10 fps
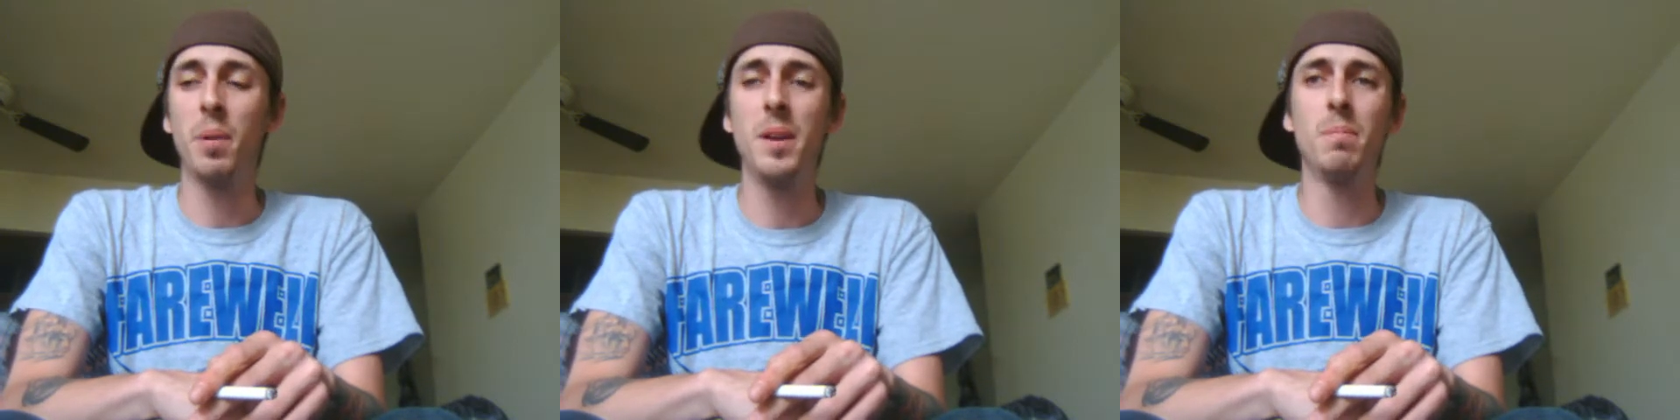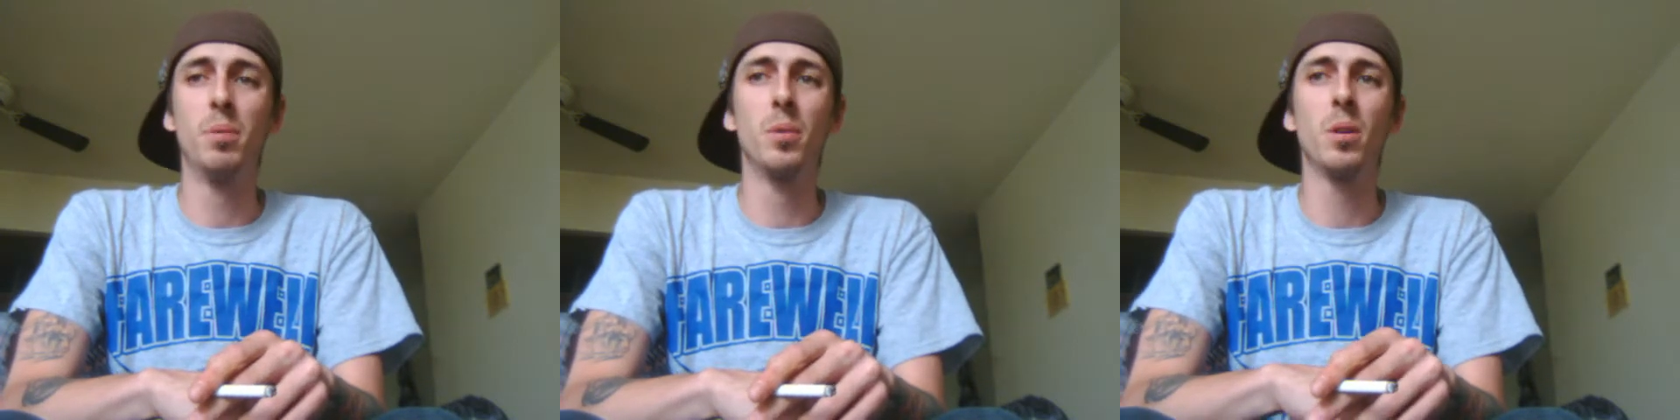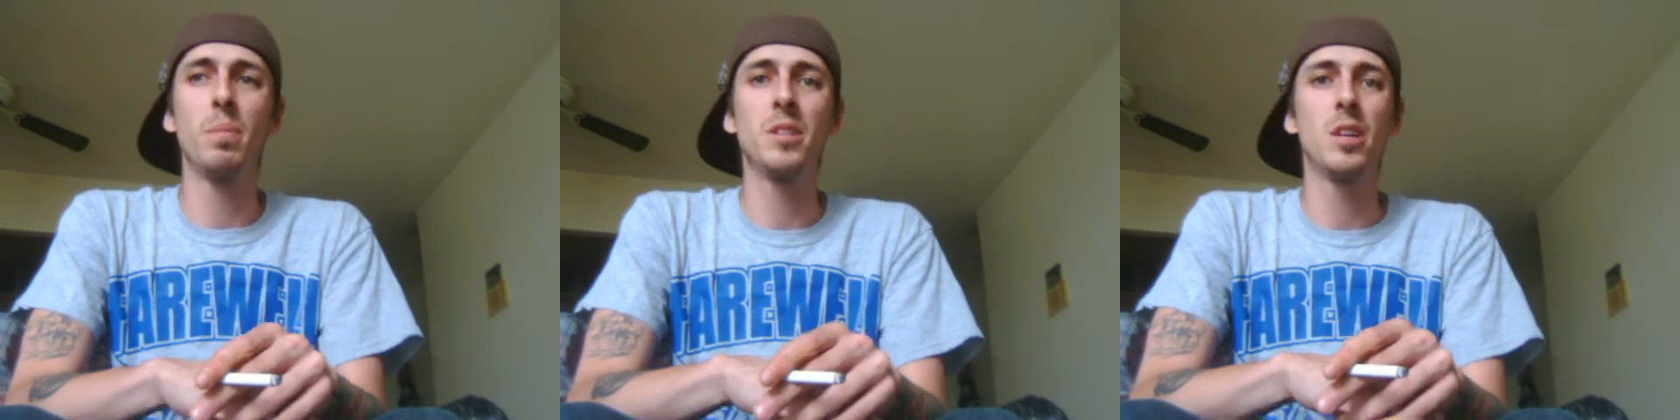pretty
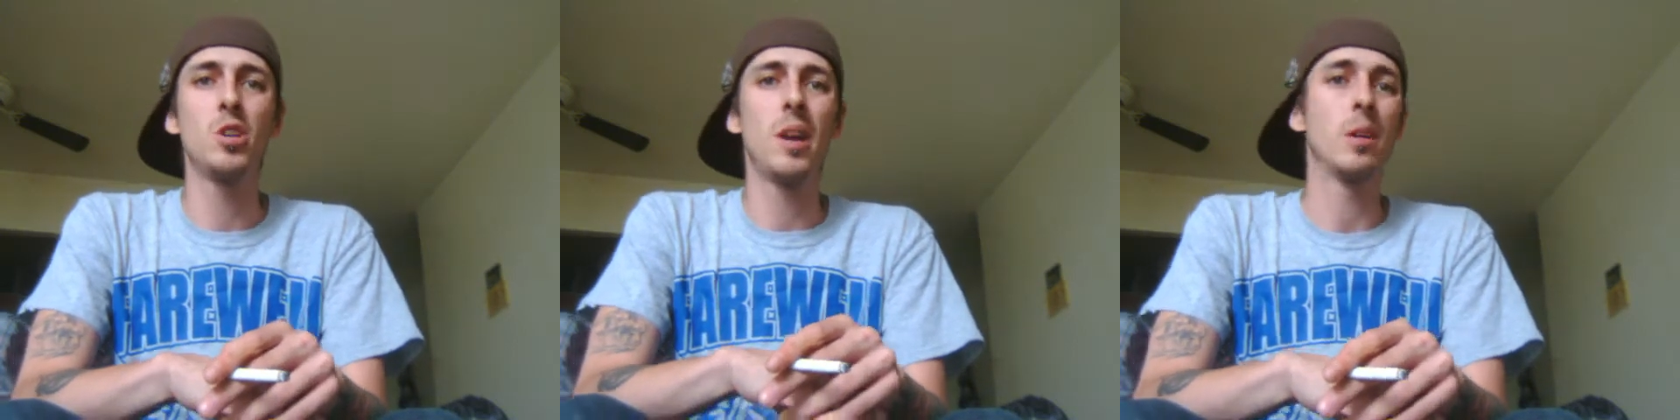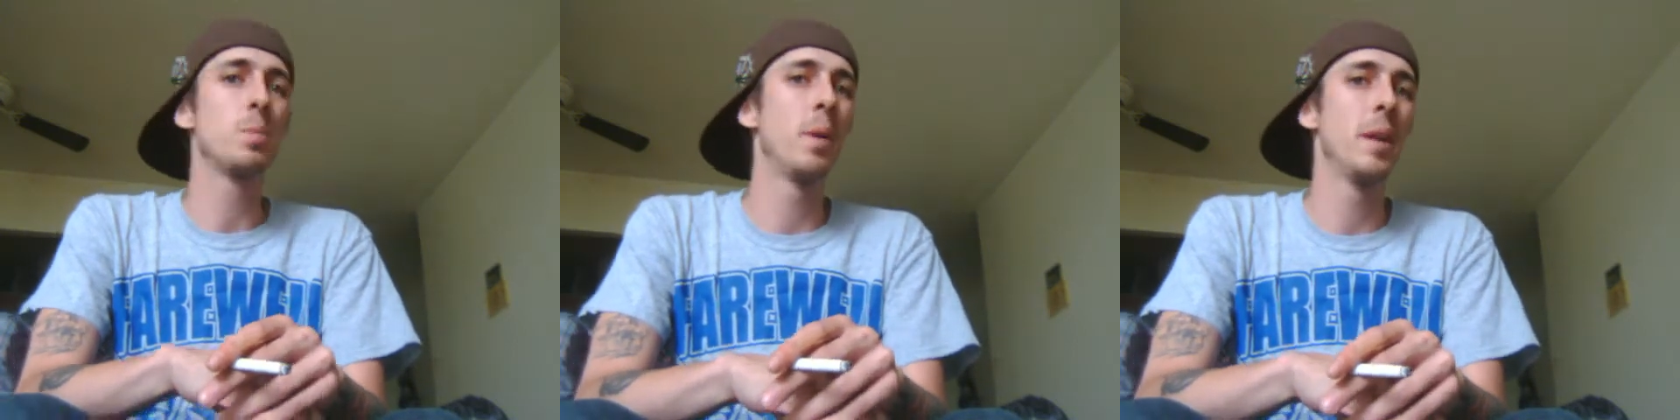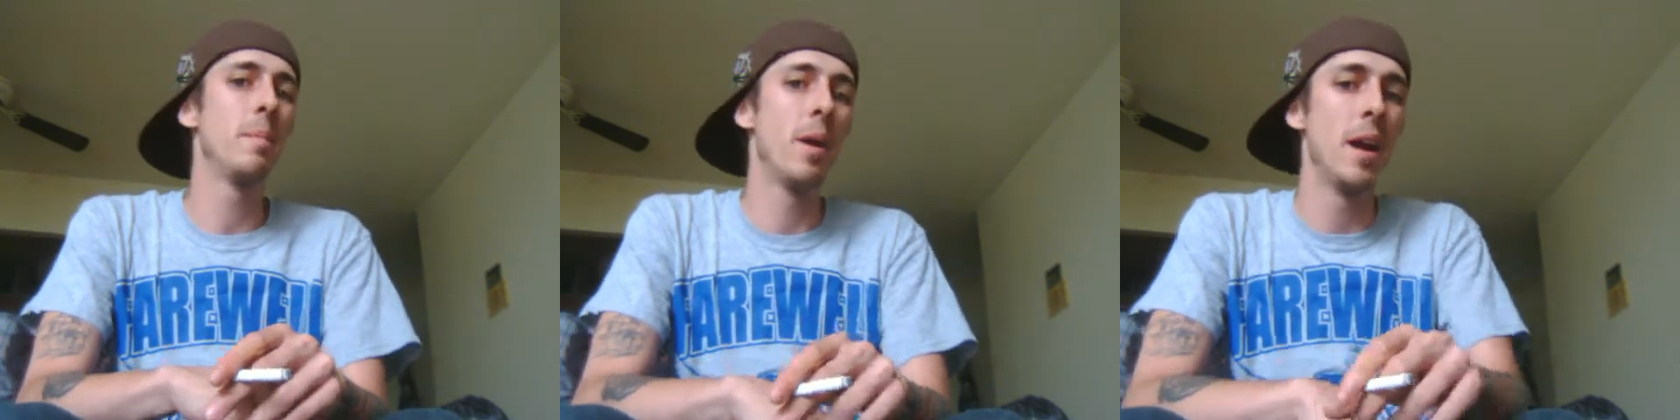brutal position I was put
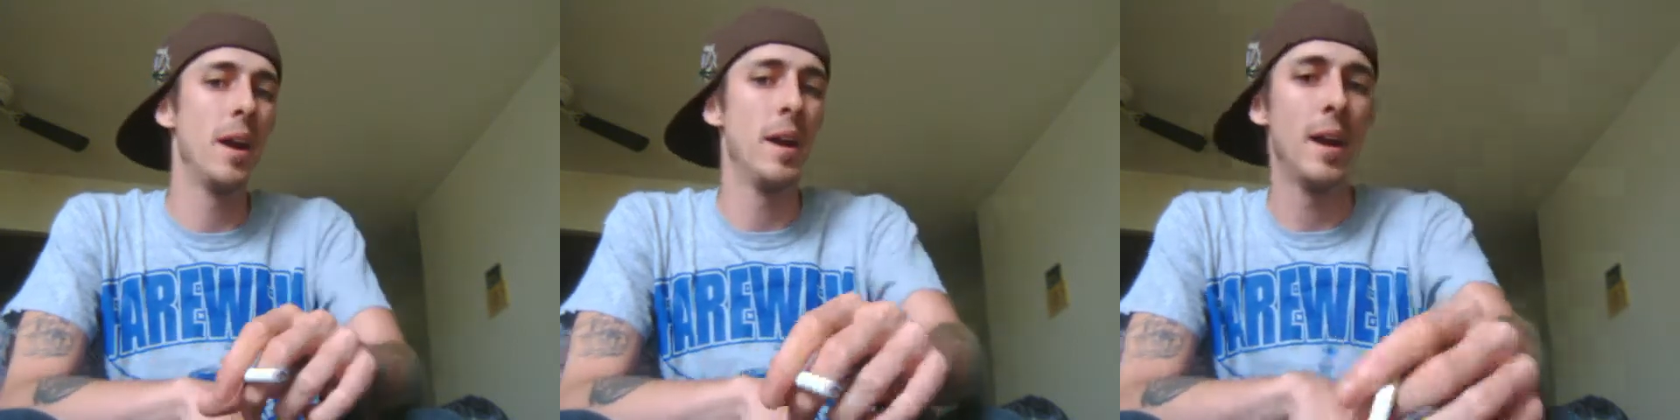in by